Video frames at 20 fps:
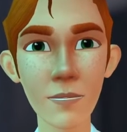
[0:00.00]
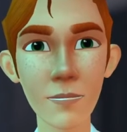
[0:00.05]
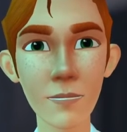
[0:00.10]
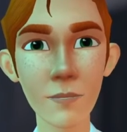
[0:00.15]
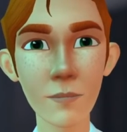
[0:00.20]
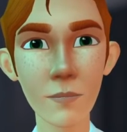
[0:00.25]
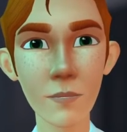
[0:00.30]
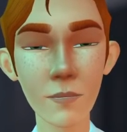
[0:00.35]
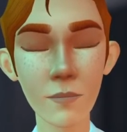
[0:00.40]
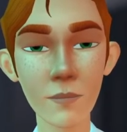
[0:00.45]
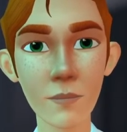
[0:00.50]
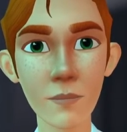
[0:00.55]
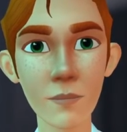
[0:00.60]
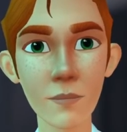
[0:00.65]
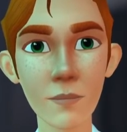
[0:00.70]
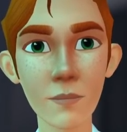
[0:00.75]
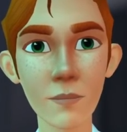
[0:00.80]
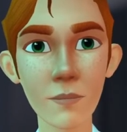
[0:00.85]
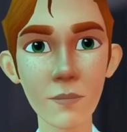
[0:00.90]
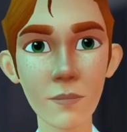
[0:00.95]
Professor
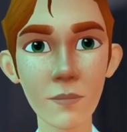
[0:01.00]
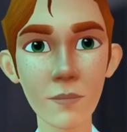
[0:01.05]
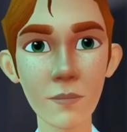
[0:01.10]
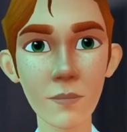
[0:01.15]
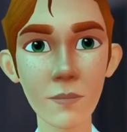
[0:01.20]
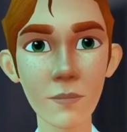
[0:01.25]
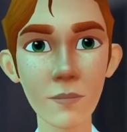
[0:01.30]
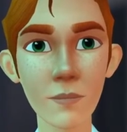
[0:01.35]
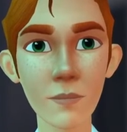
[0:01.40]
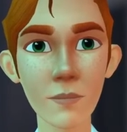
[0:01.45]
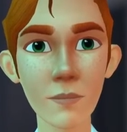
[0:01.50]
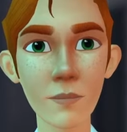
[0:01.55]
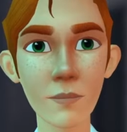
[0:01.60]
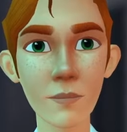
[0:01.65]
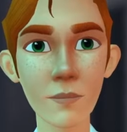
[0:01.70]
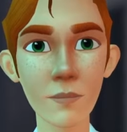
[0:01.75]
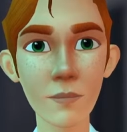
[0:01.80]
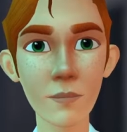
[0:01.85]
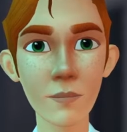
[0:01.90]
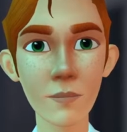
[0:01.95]
Wilson. You
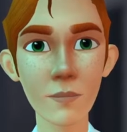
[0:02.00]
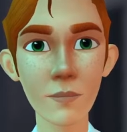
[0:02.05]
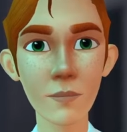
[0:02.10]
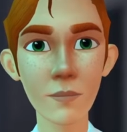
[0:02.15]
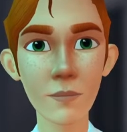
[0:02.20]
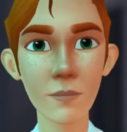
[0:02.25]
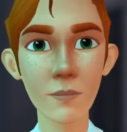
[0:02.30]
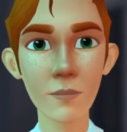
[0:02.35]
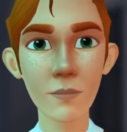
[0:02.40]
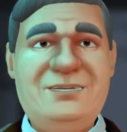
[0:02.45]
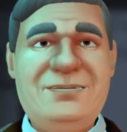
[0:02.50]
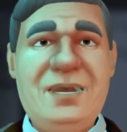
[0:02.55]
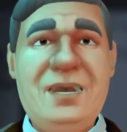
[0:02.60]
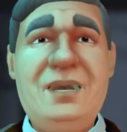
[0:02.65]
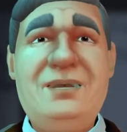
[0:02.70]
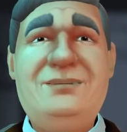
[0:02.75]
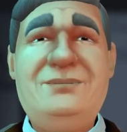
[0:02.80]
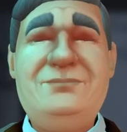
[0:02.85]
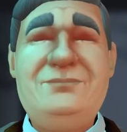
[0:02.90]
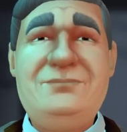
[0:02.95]
spelt his name wrong, Dom.
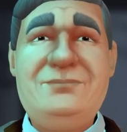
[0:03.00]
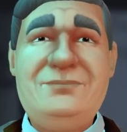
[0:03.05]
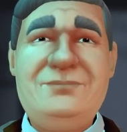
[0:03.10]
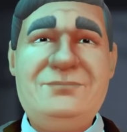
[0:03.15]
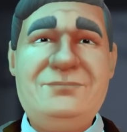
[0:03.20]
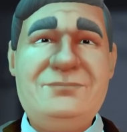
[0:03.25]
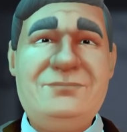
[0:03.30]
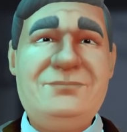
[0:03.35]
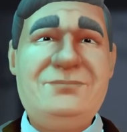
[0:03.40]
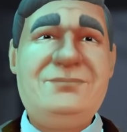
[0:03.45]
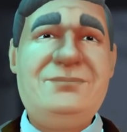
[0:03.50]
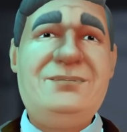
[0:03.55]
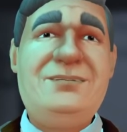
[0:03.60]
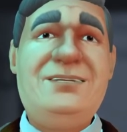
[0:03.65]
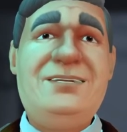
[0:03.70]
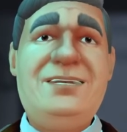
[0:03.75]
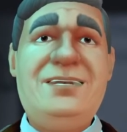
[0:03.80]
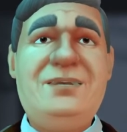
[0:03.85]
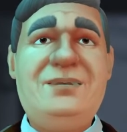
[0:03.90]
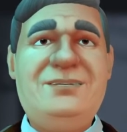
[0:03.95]

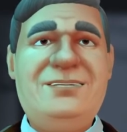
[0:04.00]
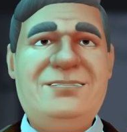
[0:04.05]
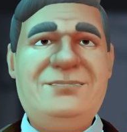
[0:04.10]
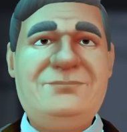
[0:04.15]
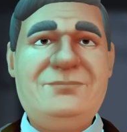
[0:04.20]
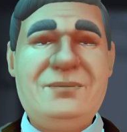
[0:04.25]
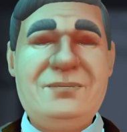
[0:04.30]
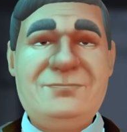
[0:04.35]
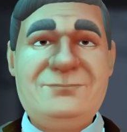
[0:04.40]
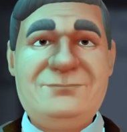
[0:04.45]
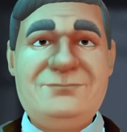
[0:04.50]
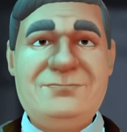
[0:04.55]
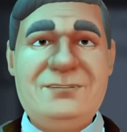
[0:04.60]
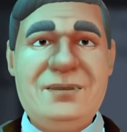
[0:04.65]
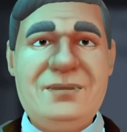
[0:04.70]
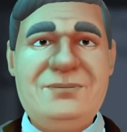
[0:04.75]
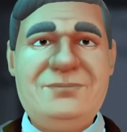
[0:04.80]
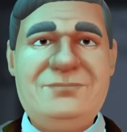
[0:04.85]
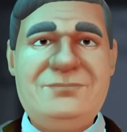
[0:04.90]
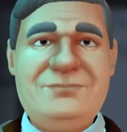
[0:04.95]
One of their names is
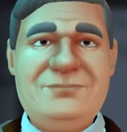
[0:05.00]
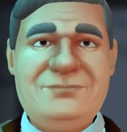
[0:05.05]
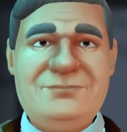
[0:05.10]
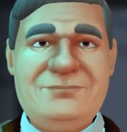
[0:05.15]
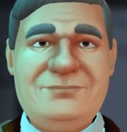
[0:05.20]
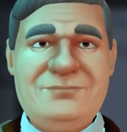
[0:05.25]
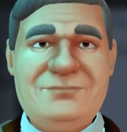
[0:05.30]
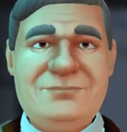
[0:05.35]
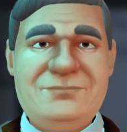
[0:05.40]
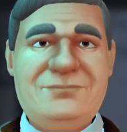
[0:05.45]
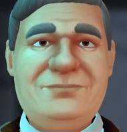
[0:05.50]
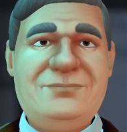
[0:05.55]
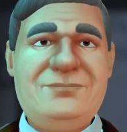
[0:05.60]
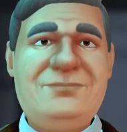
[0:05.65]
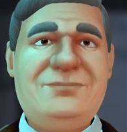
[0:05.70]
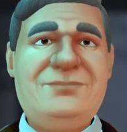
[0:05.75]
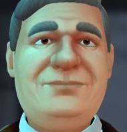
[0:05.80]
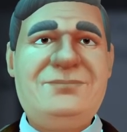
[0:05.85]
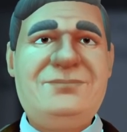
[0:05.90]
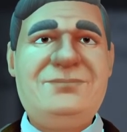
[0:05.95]
spelled wrong.
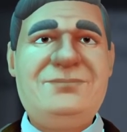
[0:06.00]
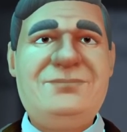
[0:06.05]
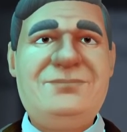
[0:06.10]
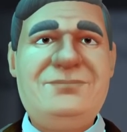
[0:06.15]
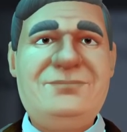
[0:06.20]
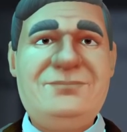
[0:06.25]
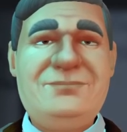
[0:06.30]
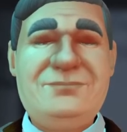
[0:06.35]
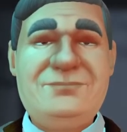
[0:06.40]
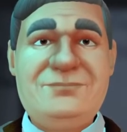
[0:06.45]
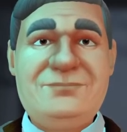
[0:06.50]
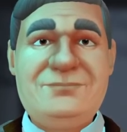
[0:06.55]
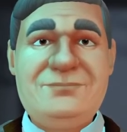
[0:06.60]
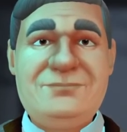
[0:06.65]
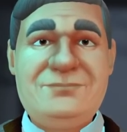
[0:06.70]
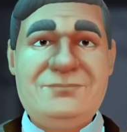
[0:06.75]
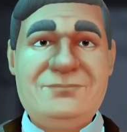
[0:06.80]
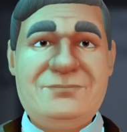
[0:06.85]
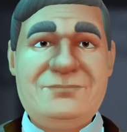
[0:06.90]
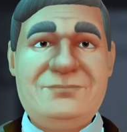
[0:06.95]
Children, listen to me. You
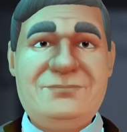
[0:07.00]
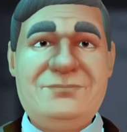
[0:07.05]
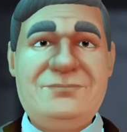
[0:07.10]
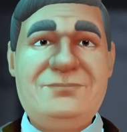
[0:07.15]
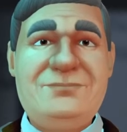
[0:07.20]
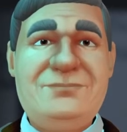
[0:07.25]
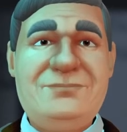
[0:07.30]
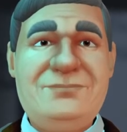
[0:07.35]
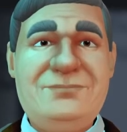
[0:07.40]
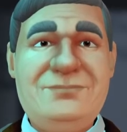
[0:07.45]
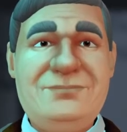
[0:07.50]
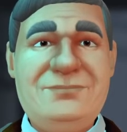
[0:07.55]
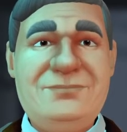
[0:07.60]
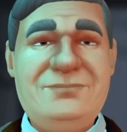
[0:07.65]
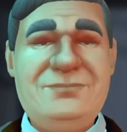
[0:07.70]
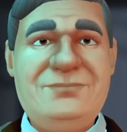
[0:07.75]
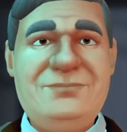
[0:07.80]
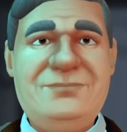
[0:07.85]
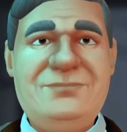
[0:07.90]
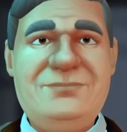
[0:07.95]
have to get out of
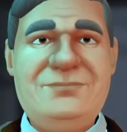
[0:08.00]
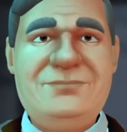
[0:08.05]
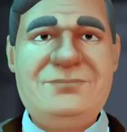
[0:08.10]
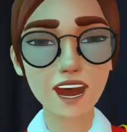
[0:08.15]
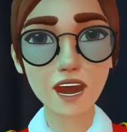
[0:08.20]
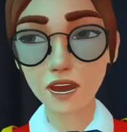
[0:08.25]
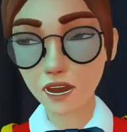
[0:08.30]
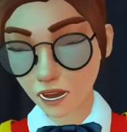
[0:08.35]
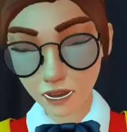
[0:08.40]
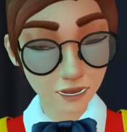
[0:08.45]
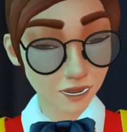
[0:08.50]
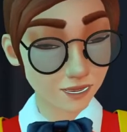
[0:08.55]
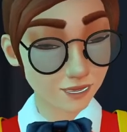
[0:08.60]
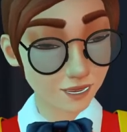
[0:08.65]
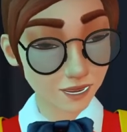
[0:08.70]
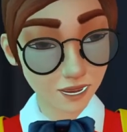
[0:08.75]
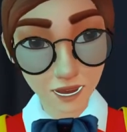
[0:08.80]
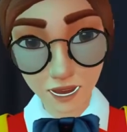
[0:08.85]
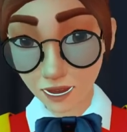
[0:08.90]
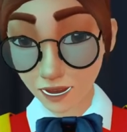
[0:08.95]
here right now.
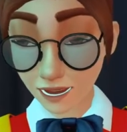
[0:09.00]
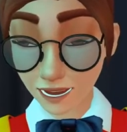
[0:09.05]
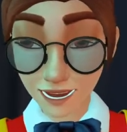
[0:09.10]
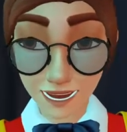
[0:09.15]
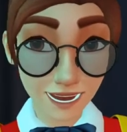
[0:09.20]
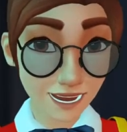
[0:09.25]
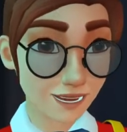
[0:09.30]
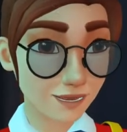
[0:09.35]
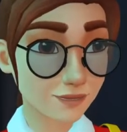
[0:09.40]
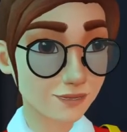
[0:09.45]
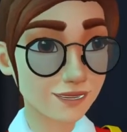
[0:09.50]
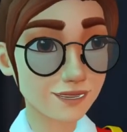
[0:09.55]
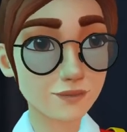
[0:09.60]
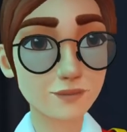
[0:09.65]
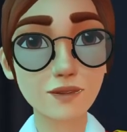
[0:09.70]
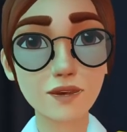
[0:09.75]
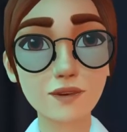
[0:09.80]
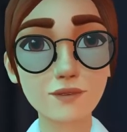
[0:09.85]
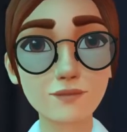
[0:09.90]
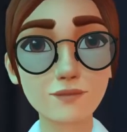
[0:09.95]
Just calm down,
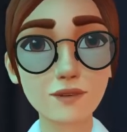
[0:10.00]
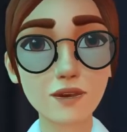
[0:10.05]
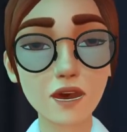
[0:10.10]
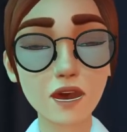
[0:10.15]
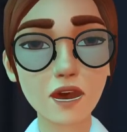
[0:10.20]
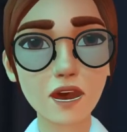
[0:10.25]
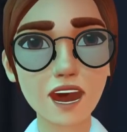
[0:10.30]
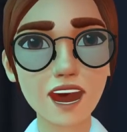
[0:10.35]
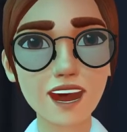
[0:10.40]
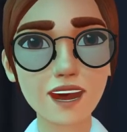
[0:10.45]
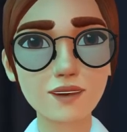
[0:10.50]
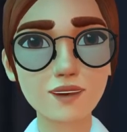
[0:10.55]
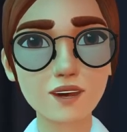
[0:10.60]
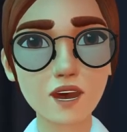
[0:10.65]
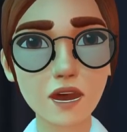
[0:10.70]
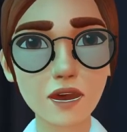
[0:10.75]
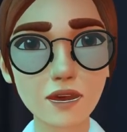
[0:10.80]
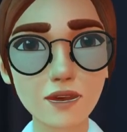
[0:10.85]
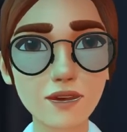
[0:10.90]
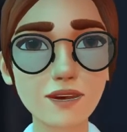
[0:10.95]
Professor. We're not going anywhere
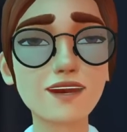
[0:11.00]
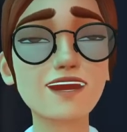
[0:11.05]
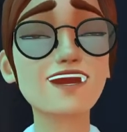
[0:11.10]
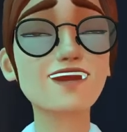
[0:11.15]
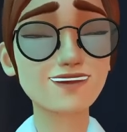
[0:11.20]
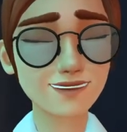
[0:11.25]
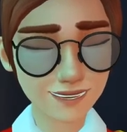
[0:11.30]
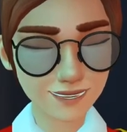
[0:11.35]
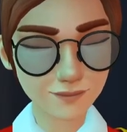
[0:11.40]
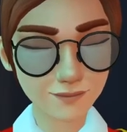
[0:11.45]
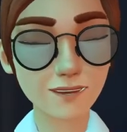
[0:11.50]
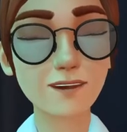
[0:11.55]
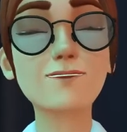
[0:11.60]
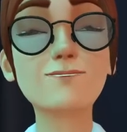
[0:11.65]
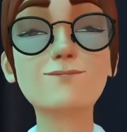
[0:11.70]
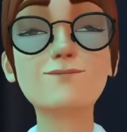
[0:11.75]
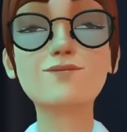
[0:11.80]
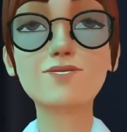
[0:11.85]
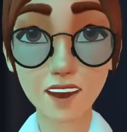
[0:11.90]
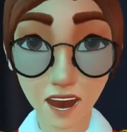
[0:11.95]
without you.
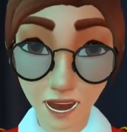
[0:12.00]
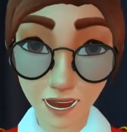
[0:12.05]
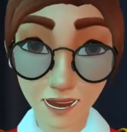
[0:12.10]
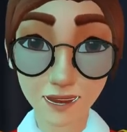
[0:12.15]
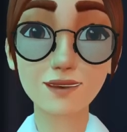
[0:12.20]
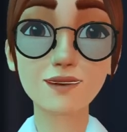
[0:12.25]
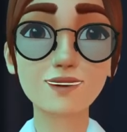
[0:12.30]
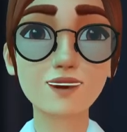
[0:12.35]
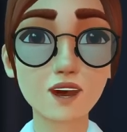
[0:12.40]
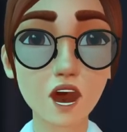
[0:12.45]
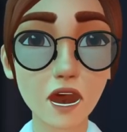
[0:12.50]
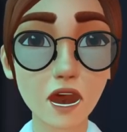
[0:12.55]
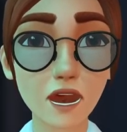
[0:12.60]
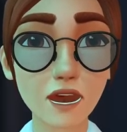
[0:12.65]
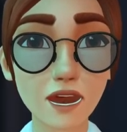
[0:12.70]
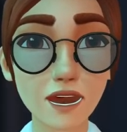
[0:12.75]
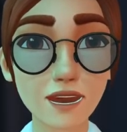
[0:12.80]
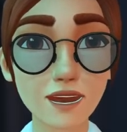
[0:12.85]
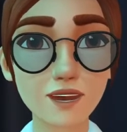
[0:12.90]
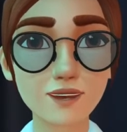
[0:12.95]
There's a lever over there.
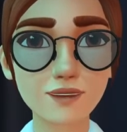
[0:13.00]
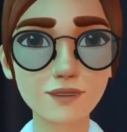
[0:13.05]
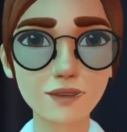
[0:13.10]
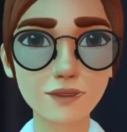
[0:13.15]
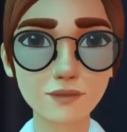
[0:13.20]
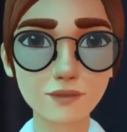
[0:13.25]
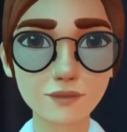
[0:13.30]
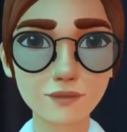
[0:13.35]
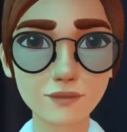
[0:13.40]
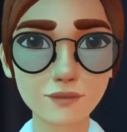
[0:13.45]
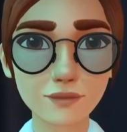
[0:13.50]
See if that'll open this